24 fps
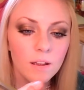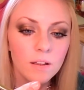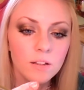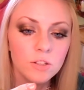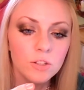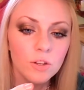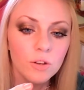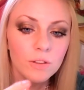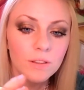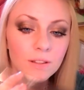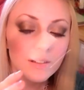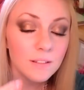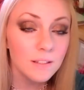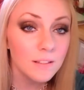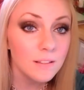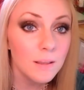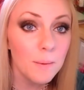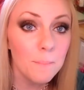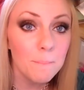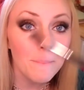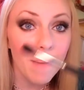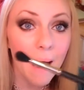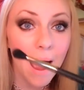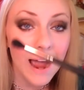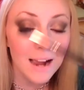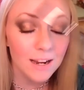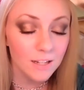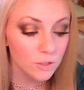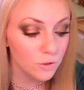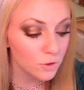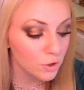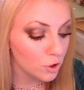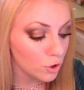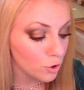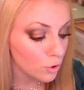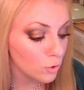So this is the MAC
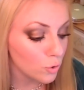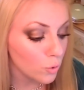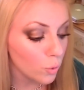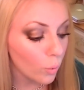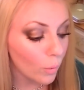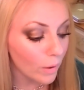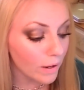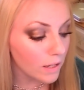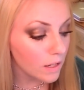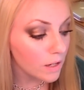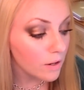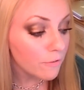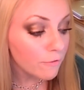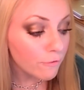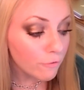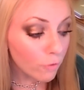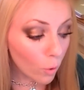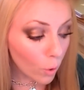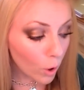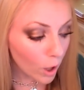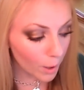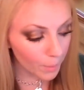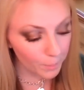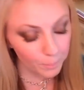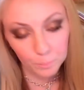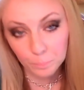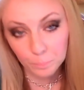224.